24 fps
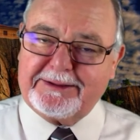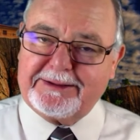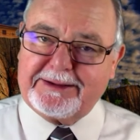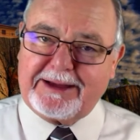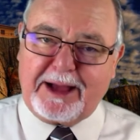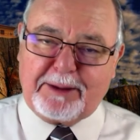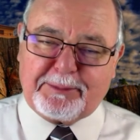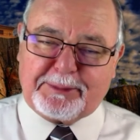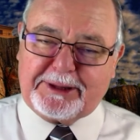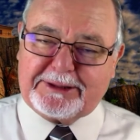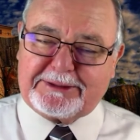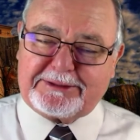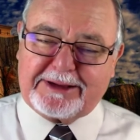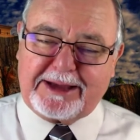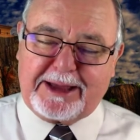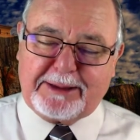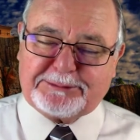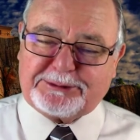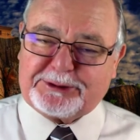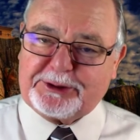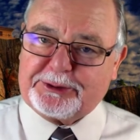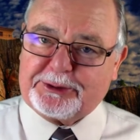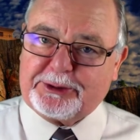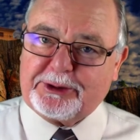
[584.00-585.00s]
How many
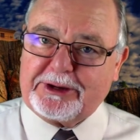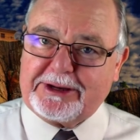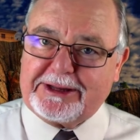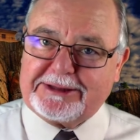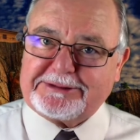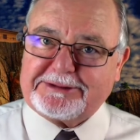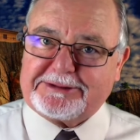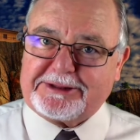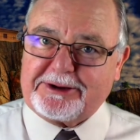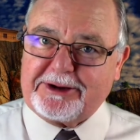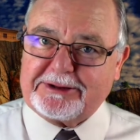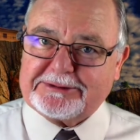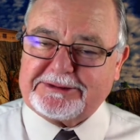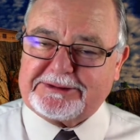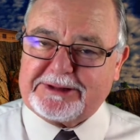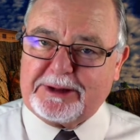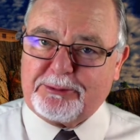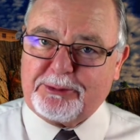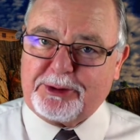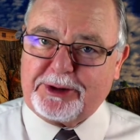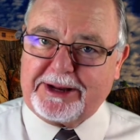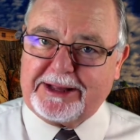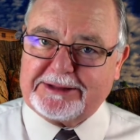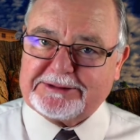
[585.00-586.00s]
times are you listed on
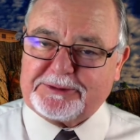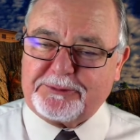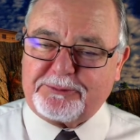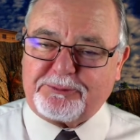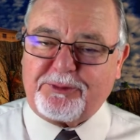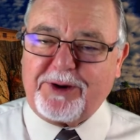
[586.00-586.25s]
someone as a